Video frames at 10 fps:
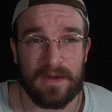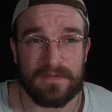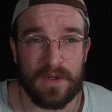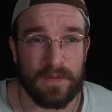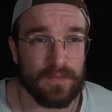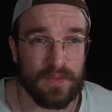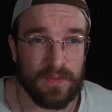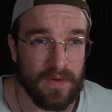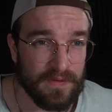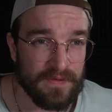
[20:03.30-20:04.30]
I've got
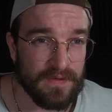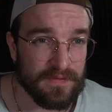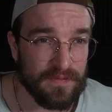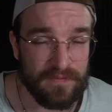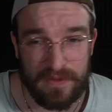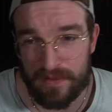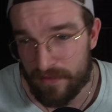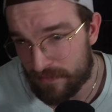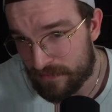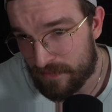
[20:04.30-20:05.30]
more ideas for
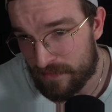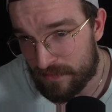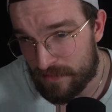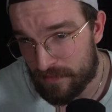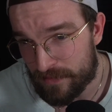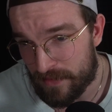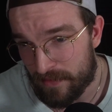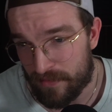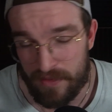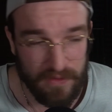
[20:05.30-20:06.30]
videos coming
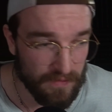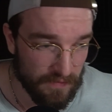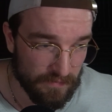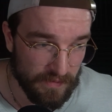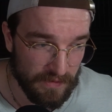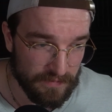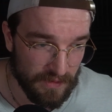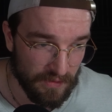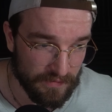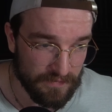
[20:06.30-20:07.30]
down the
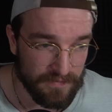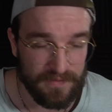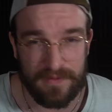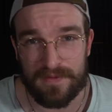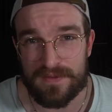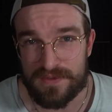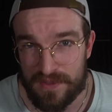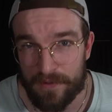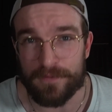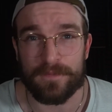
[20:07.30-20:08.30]
pipeline.
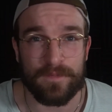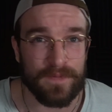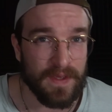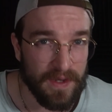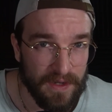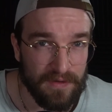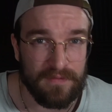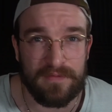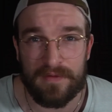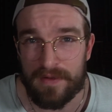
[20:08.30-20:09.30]
So,
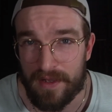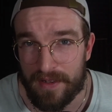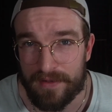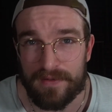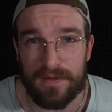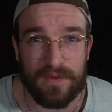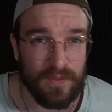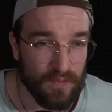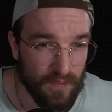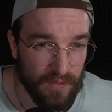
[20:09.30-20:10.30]
have a
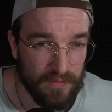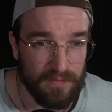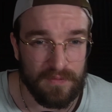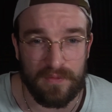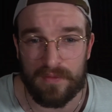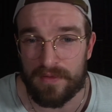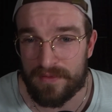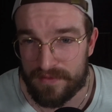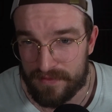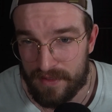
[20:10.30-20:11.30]
wonderful
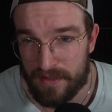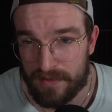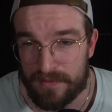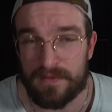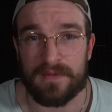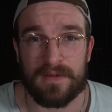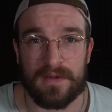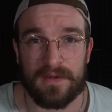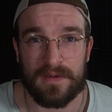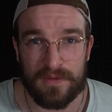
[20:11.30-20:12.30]
day.
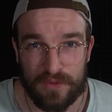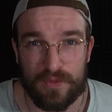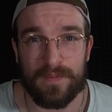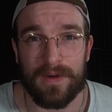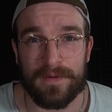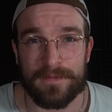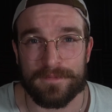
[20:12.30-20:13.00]
Goodbye.